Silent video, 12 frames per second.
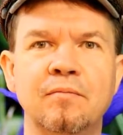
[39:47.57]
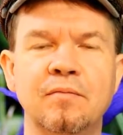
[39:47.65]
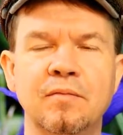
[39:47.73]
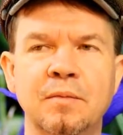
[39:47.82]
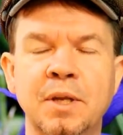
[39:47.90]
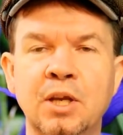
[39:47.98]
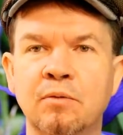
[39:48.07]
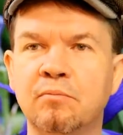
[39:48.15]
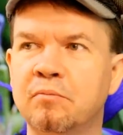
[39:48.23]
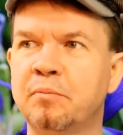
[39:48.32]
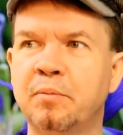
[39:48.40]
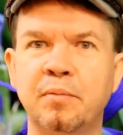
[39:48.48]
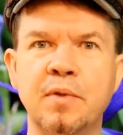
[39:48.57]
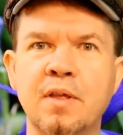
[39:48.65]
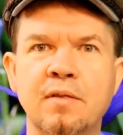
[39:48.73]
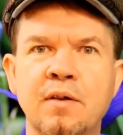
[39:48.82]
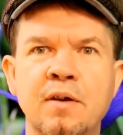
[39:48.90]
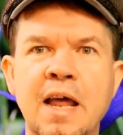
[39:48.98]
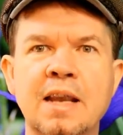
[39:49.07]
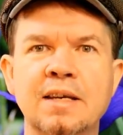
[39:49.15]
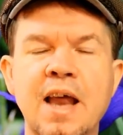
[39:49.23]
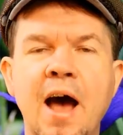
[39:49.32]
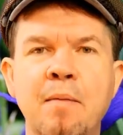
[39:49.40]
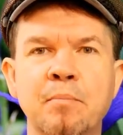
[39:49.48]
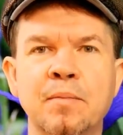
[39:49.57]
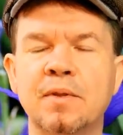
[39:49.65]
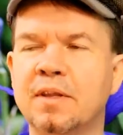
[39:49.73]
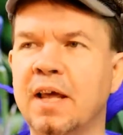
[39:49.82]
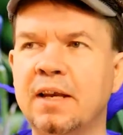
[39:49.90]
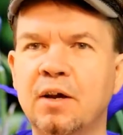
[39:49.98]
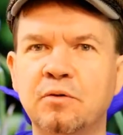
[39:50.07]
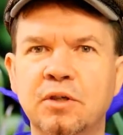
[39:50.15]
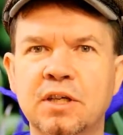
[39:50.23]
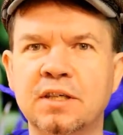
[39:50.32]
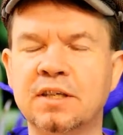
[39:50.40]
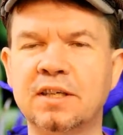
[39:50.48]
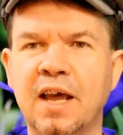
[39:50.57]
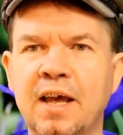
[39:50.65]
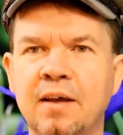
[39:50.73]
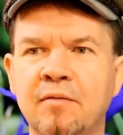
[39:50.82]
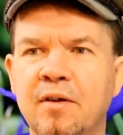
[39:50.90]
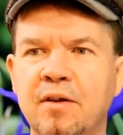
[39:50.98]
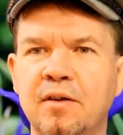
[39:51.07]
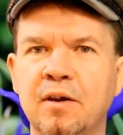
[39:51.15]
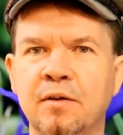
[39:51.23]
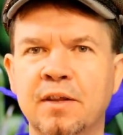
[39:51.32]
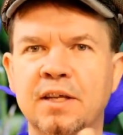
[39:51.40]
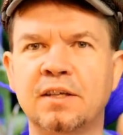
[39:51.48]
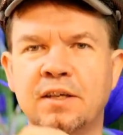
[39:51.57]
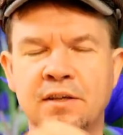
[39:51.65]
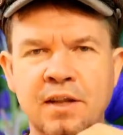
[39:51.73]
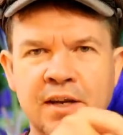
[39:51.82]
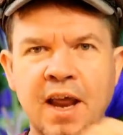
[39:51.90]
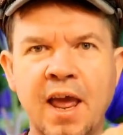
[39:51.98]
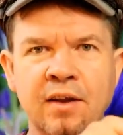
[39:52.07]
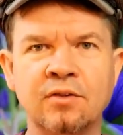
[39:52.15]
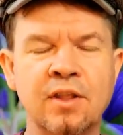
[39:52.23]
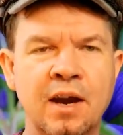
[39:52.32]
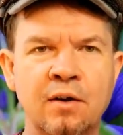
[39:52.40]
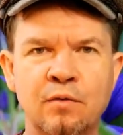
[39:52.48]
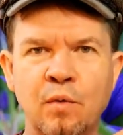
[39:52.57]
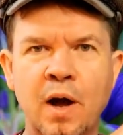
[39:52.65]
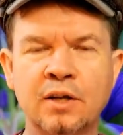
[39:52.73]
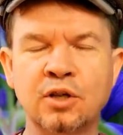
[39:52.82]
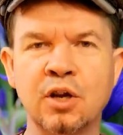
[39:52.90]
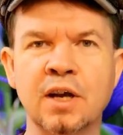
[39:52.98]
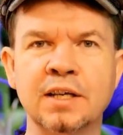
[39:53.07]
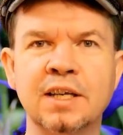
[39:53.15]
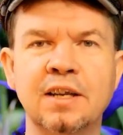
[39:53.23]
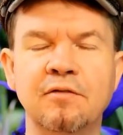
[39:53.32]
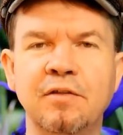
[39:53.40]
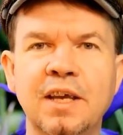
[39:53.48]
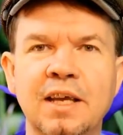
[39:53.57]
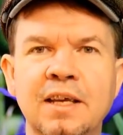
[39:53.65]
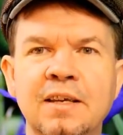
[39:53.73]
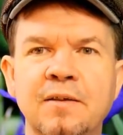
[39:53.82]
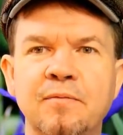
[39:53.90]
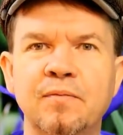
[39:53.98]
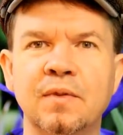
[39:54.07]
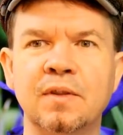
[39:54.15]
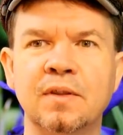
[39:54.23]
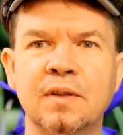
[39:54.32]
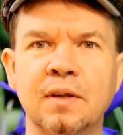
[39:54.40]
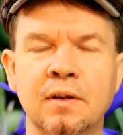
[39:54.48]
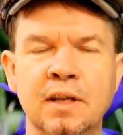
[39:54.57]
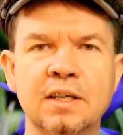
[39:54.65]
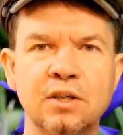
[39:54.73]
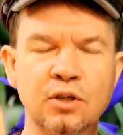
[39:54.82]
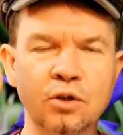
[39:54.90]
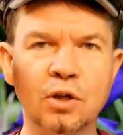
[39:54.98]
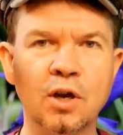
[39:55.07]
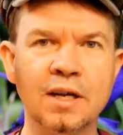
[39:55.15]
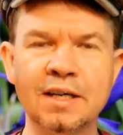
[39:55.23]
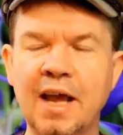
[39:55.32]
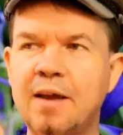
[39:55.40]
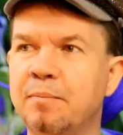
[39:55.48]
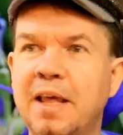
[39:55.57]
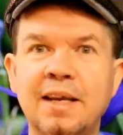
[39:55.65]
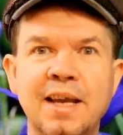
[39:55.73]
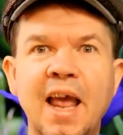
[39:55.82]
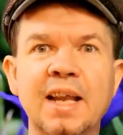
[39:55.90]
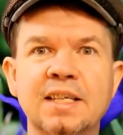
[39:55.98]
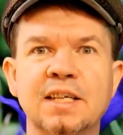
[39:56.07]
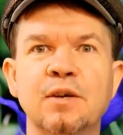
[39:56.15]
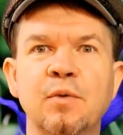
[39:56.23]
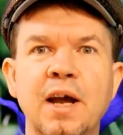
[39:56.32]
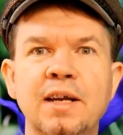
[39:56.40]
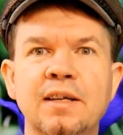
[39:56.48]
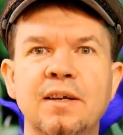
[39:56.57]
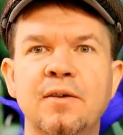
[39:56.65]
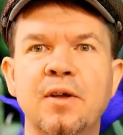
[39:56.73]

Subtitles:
I mean, they're not dumb. They don't just say, this is the dance there and watch it on TV and listen to it on tape. They dance it, right?